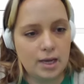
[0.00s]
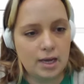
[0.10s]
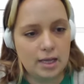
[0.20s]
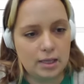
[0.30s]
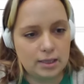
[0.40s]

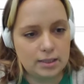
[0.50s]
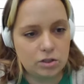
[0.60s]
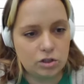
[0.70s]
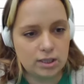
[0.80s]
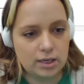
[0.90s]
And this is
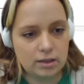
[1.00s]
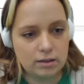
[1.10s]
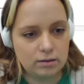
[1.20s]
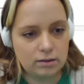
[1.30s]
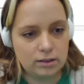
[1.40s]
just like a
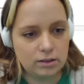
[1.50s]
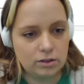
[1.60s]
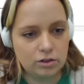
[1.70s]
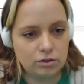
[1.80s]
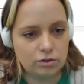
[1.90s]
little
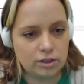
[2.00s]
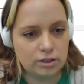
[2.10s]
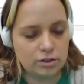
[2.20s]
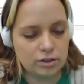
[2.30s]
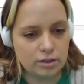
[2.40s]
digital
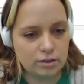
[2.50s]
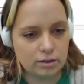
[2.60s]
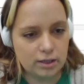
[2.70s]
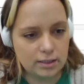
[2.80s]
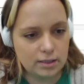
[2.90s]
signature.
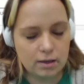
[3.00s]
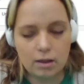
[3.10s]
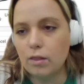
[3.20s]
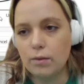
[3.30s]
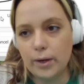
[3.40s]

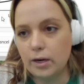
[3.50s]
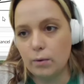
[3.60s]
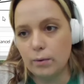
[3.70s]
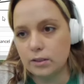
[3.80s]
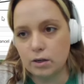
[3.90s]
We
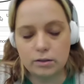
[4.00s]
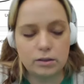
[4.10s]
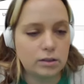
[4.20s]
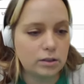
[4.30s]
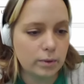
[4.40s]
know it's hard to
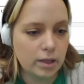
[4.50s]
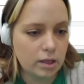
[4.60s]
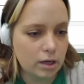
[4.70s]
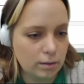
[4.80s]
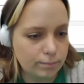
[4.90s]
do with
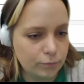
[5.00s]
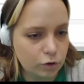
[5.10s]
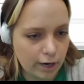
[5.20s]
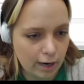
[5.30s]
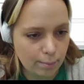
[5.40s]
a
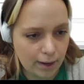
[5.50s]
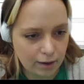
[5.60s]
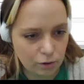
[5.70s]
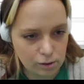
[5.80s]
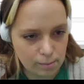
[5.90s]
trackpad or a